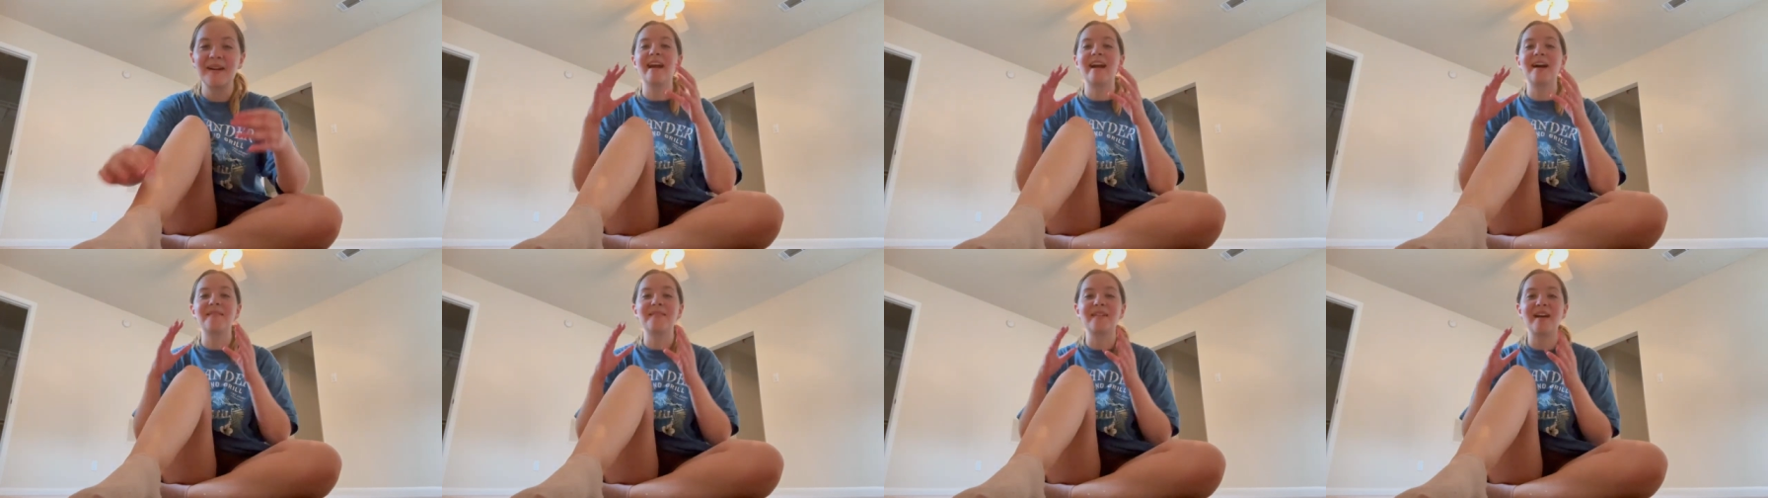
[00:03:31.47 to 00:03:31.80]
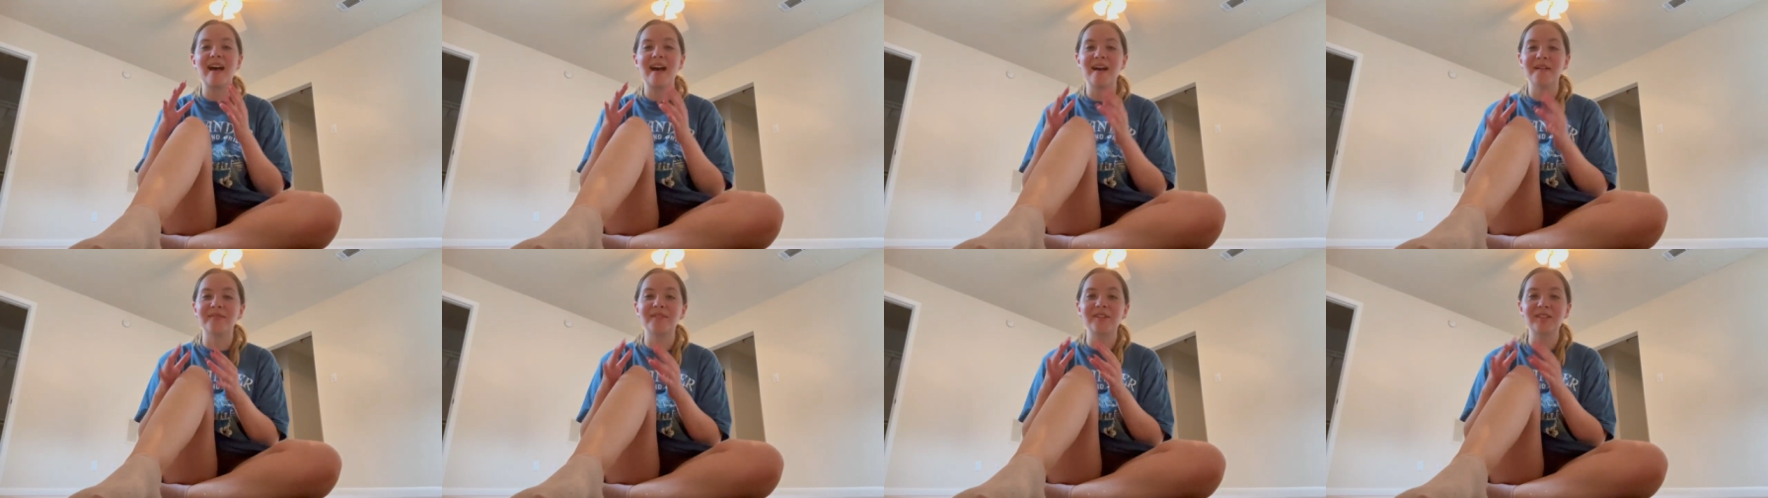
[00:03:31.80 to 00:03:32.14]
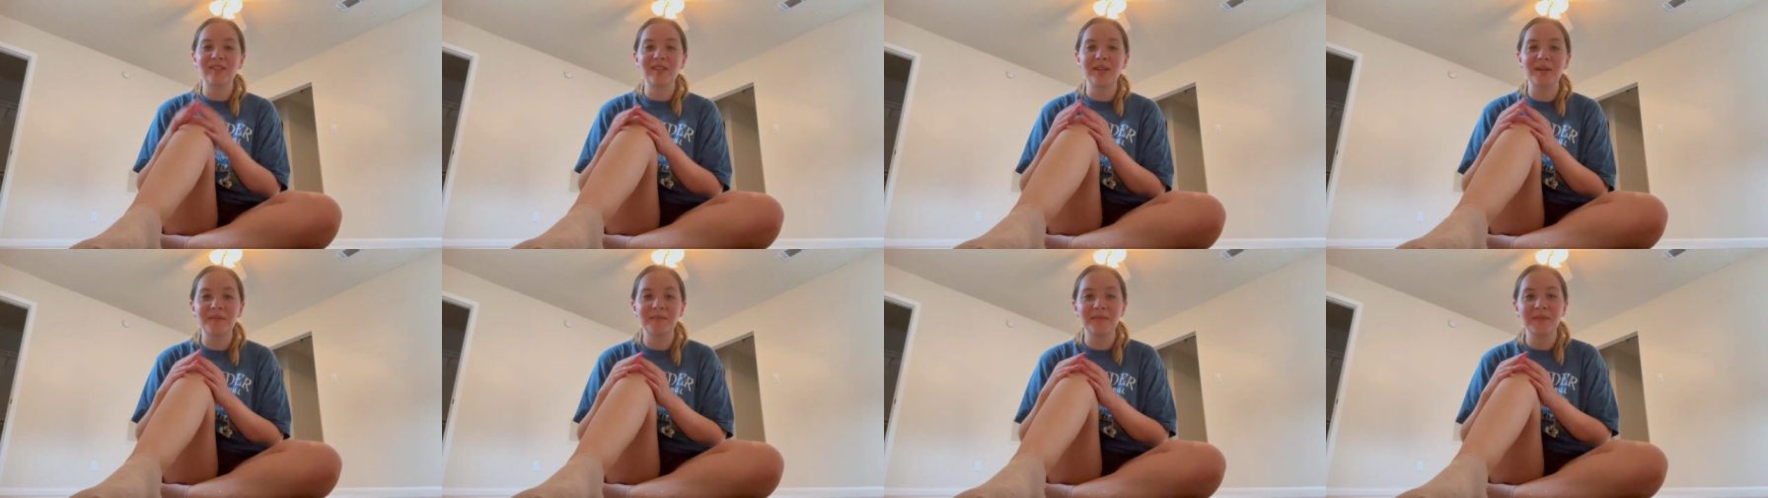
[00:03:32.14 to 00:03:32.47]
I have
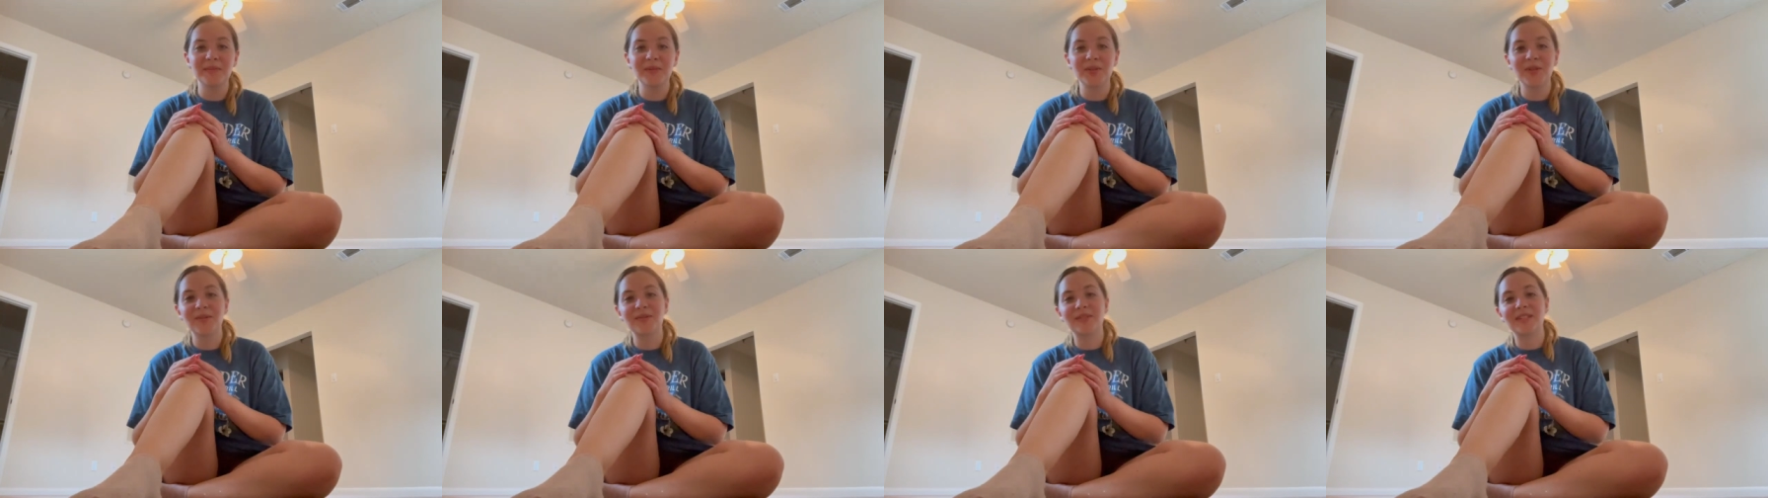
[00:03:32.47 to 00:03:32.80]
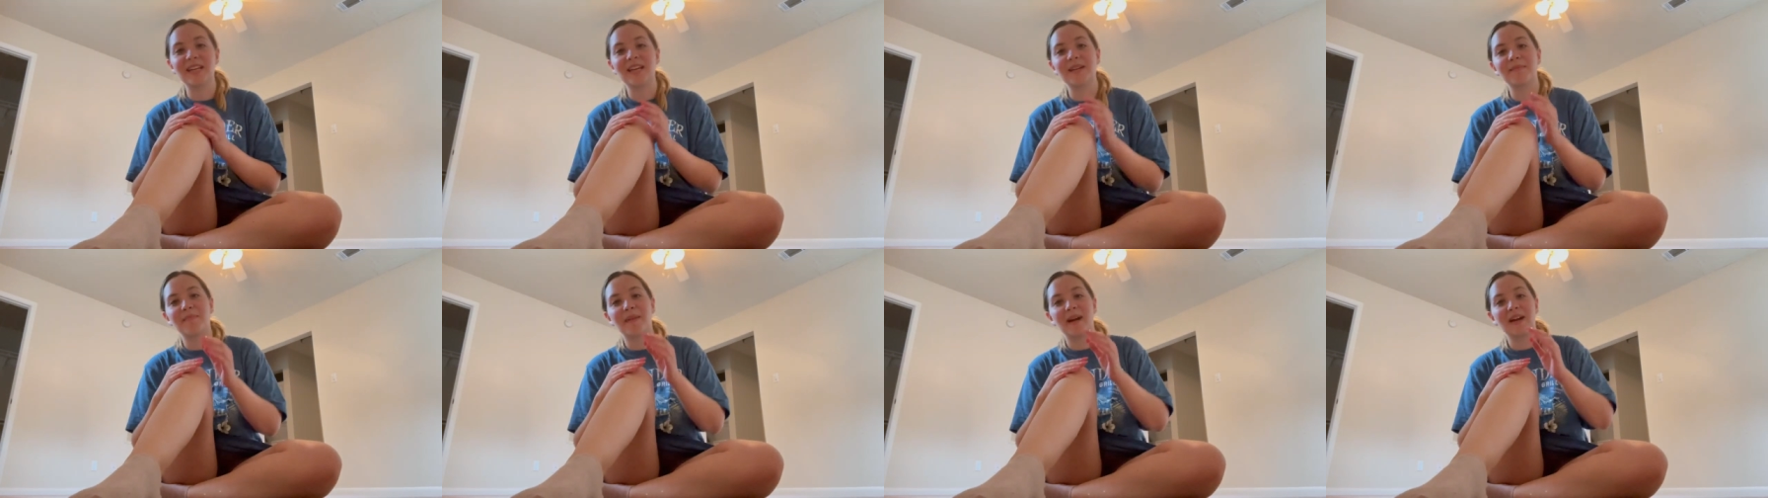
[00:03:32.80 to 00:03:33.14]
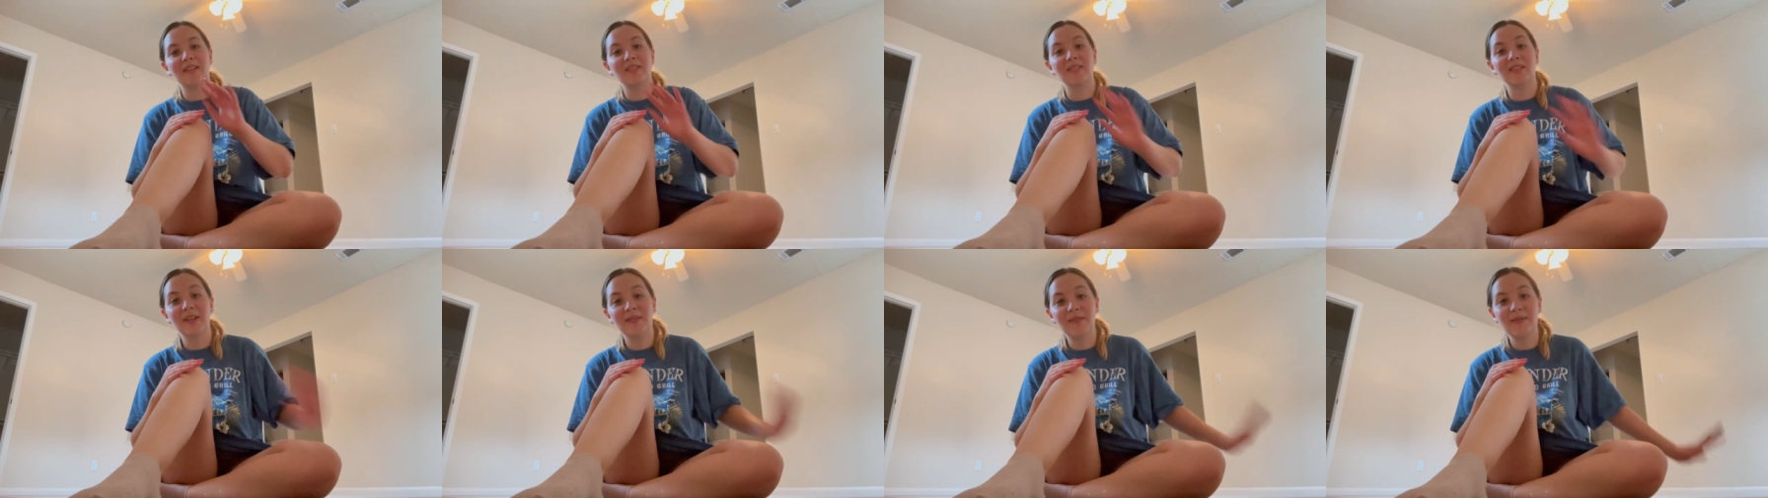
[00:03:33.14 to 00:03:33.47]
everything moved in my
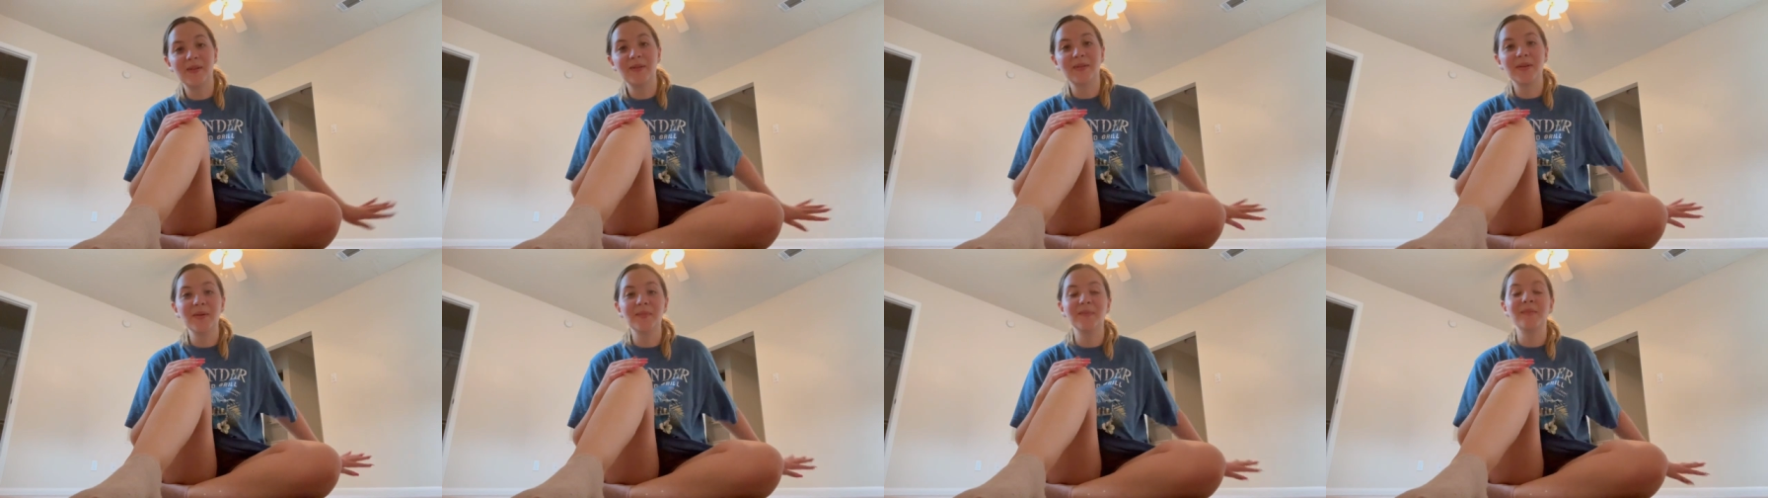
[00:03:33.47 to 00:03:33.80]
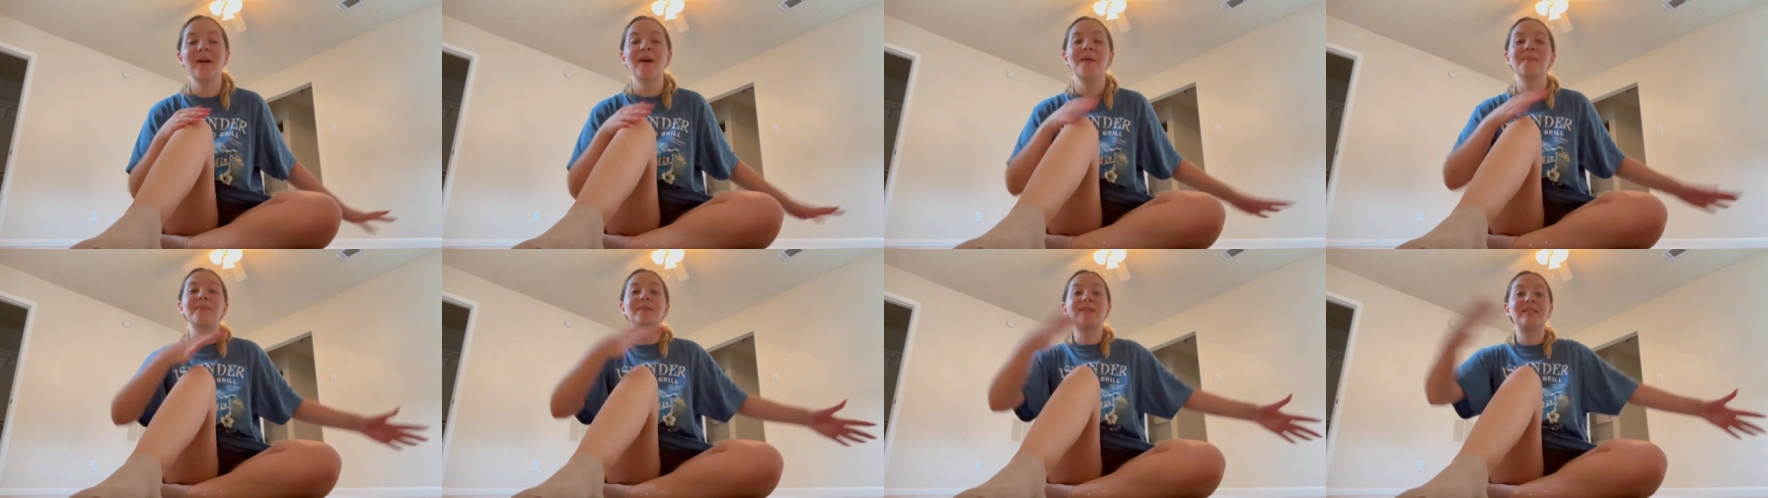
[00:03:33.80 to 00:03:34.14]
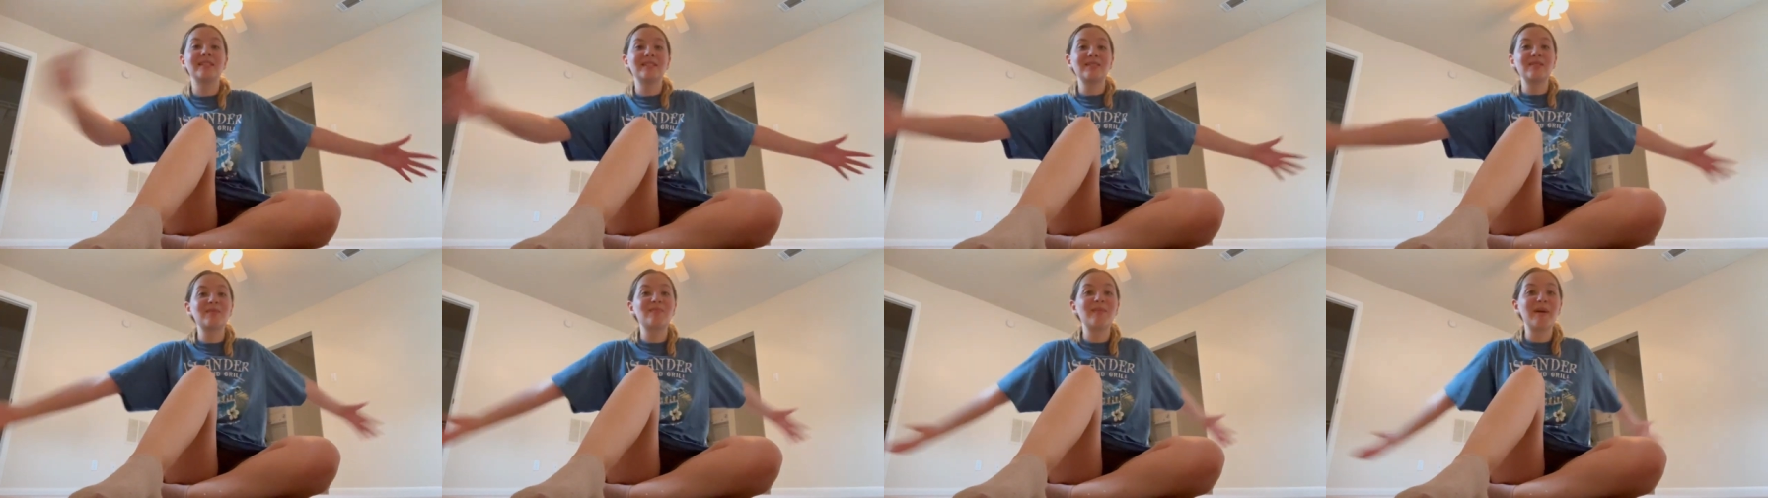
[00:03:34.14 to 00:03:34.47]
living room, but
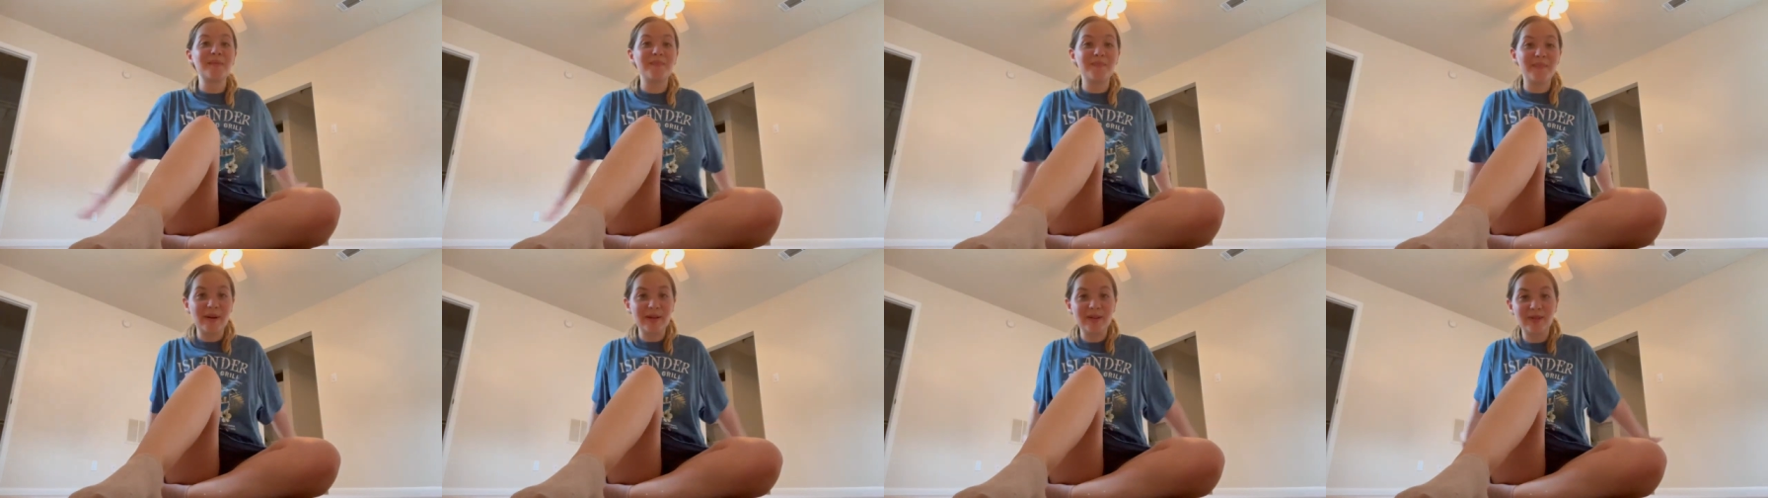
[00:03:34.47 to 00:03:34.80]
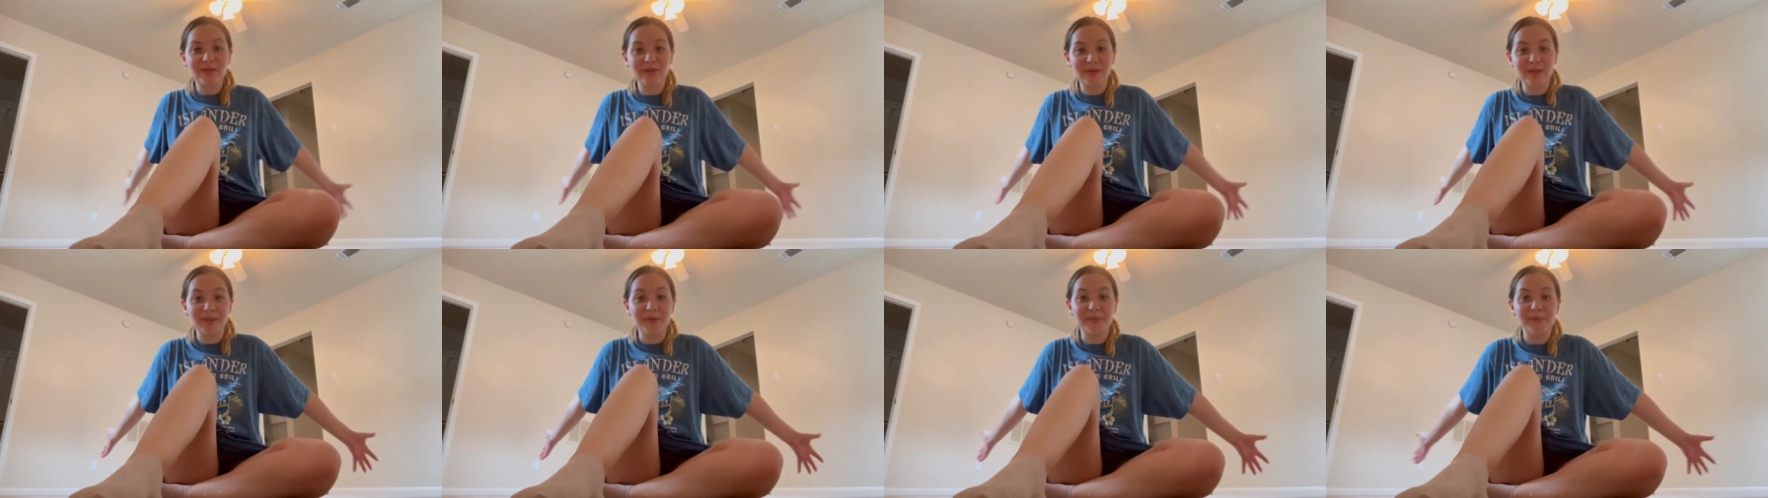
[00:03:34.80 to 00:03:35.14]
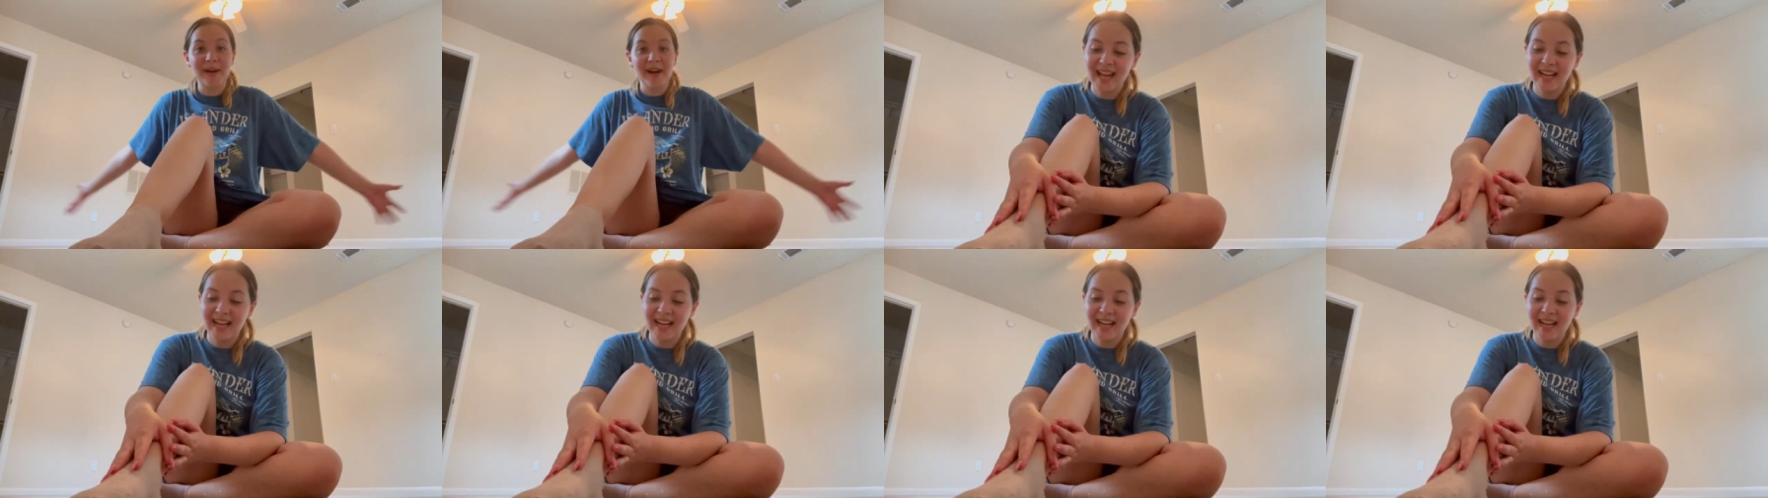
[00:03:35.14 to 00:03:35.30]
this is my bedroom.